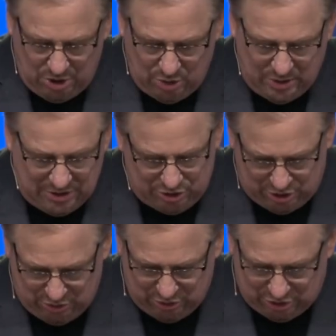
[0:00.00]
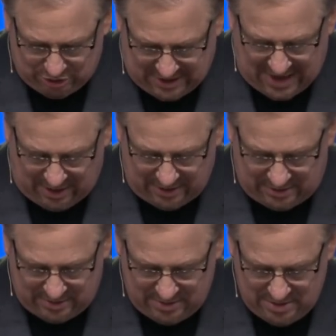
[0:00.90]
You didn't choose your
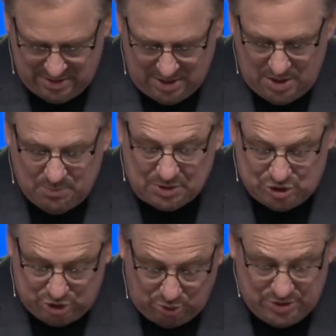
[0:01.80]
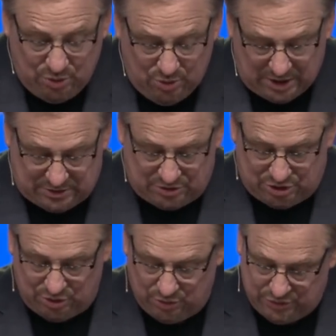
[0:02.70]
talent. But you do get to
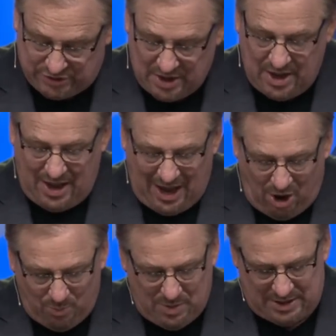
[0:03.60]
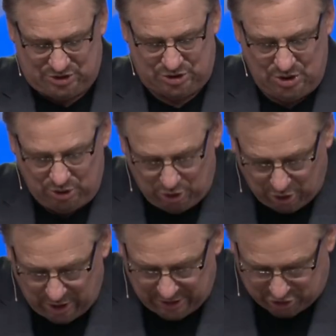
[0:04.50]
choose how much you're
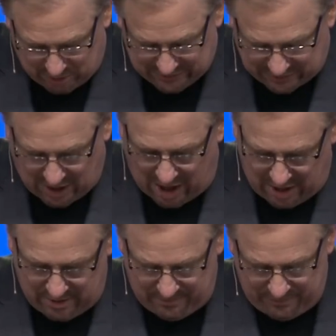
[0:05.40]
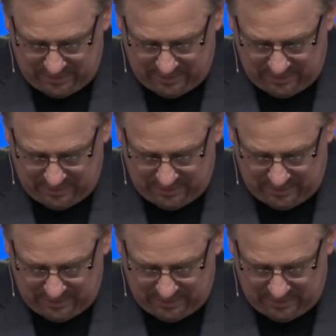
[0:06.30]
going to trust God.